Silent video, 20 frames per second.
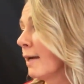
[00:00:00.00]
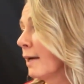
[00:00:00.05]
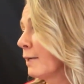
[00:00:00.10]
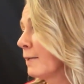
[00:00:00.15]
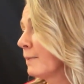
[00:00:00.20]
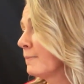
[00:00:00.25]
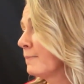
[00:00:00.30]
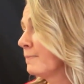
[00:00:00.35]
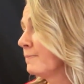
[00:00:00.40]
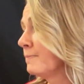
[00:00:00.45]

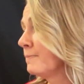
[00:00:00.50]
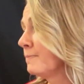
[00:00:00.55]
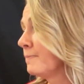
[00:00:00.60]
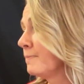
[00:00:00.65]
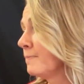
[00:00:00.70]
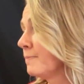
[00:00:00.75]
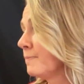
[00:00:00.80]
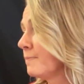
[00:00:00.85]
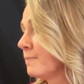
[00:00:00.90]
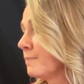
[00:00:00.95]
Um,
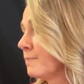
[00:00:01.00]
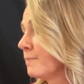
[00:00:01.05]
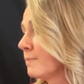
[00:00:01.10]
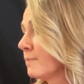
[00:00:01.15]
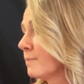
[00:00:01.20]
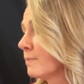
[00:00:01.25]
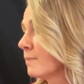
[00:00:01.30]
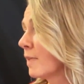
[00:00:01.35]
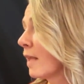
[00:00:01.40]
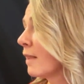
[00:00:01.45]

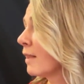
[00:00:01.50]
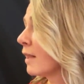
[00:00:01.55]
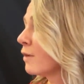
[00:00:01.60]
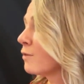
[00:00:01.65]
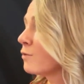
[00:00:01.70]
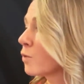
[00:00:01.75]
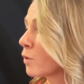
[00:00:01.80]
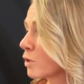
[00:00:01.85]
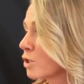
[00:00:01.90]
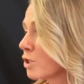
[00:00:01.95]
and
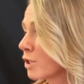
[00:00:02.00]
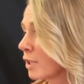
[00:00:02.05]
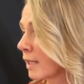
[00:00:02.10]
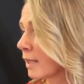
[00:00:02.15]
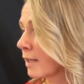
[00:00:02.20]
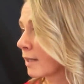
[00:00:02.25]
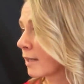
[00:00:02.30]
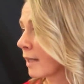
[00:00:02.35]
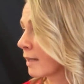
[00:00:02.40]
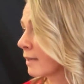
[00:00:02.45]
then
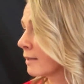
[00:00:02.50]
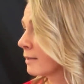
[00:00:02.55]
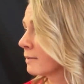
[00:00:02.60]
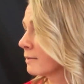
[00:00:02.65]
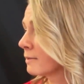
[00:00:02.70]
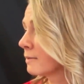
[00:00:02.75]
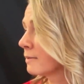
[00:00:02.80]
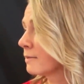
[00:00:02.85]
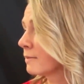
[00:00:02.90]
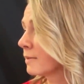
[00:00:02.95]
unfortunately it led
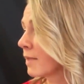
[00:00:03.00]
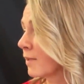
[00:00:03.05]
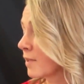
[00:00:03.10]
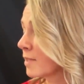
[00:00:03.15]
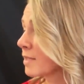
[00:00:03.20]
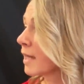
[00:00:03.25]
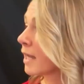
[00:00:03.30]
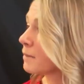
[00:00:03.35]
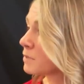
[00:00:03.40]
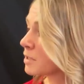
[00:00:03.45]
at
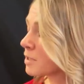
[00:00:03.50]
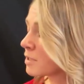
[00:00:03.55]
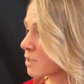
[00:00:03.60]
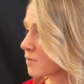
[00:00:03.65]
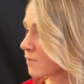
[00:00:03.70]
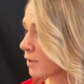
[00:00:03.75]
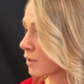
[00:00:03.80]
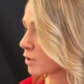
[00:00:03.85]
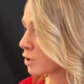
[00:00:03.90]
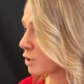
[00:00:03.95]
the time to
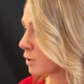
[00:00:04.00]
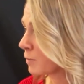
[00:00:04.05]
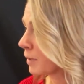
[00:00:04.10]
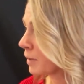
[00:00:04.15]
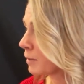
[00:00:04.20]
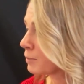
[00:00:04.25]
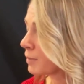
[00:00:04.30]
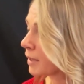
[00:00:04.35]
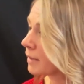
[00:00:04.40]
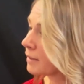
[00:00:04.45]

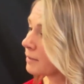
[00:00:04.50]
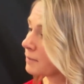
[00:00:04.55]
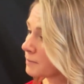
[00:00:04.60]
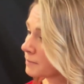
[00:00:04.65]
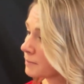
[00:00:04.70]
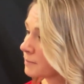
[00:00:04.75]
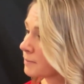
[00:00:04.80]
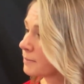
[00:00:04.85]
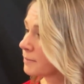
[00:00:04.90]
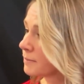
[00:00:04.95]
disfellowshipping, but